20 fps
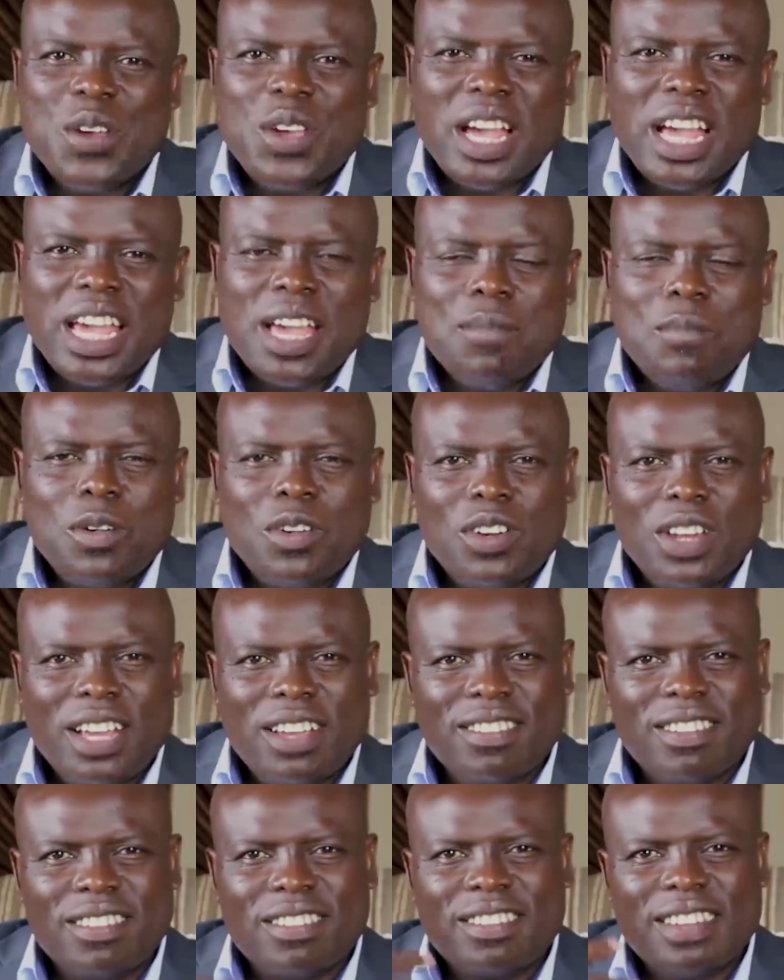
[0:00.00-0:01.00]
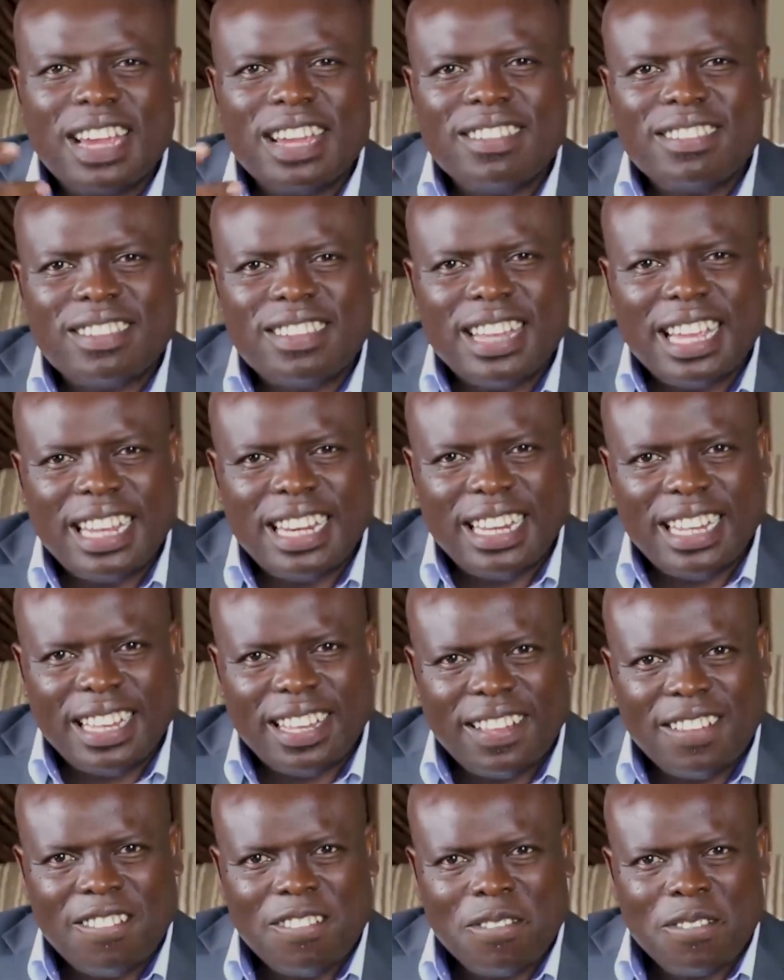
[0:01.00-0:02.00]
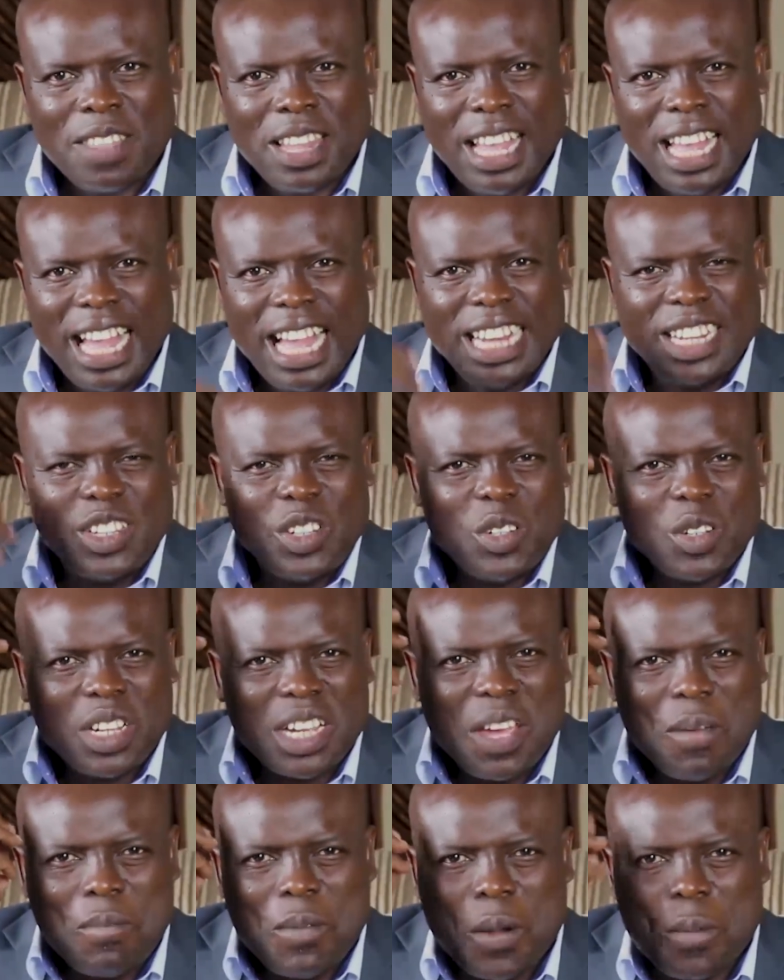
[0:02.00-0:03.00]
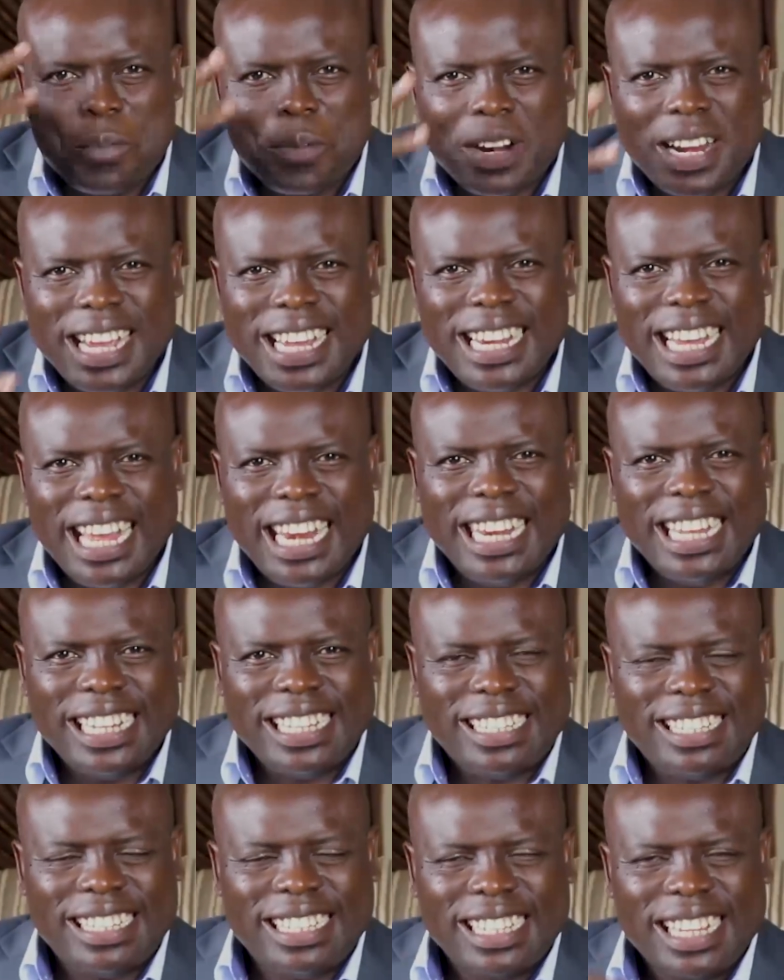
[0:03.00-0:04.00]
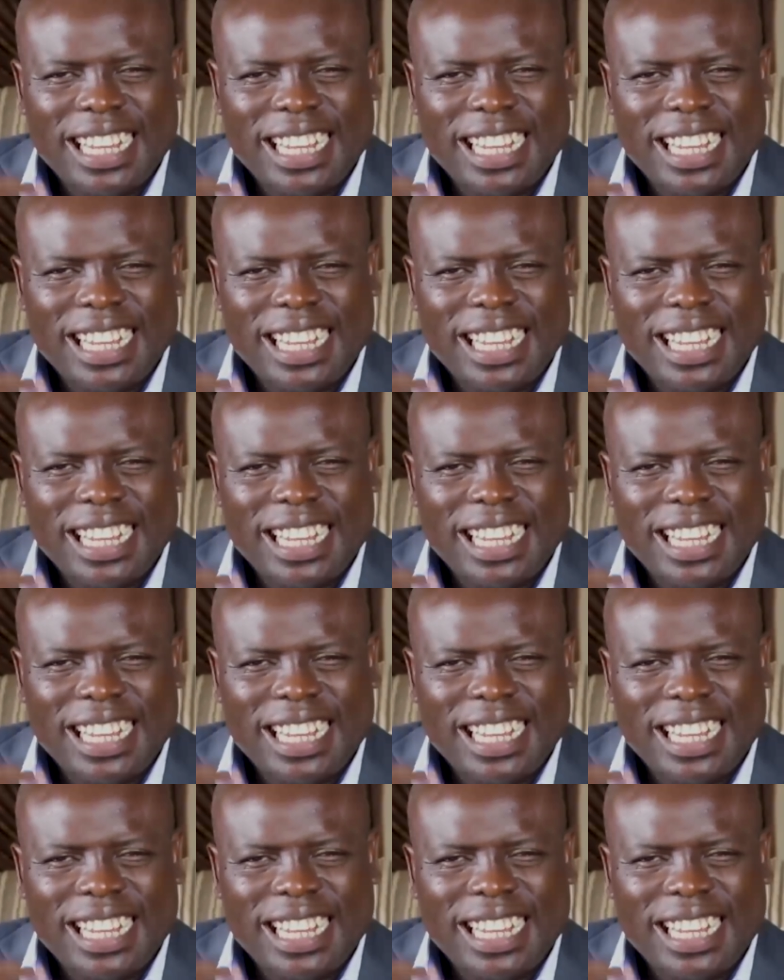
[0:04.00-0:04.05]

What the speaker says: you're able to exercise daily and it will keep your brain alert.